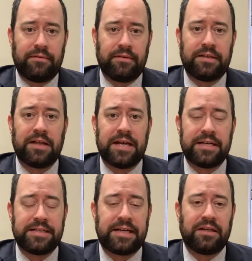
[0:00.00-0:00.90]
the client
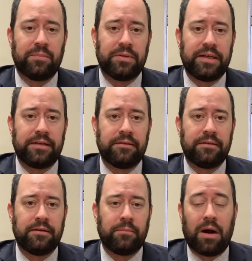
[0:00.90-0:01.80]
had taken a plea.
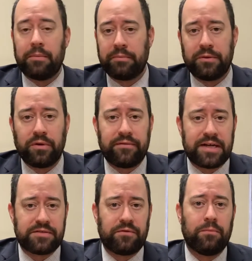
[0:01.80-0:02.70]
Probably would have
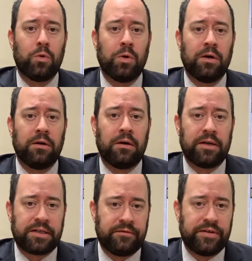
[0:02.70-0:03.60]
asked for more on a
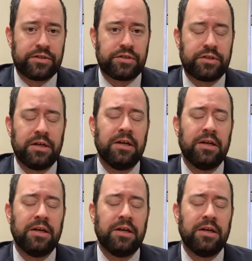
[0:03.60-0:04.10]
conviction.